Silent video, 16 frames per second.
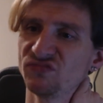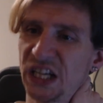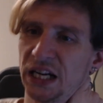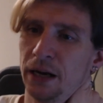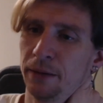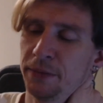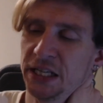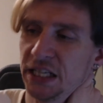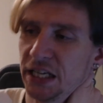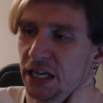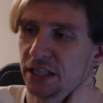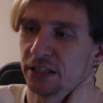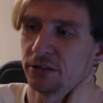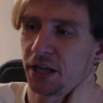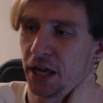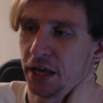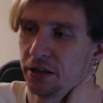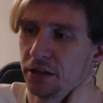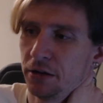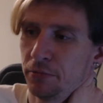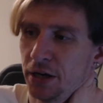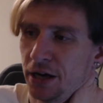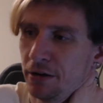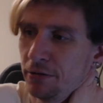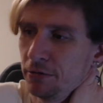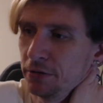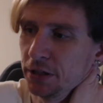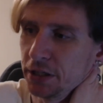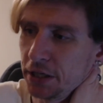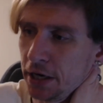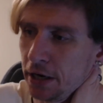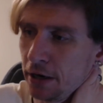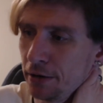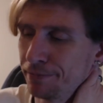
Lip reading: I mean, yeah, there's Halo, but I don't really care.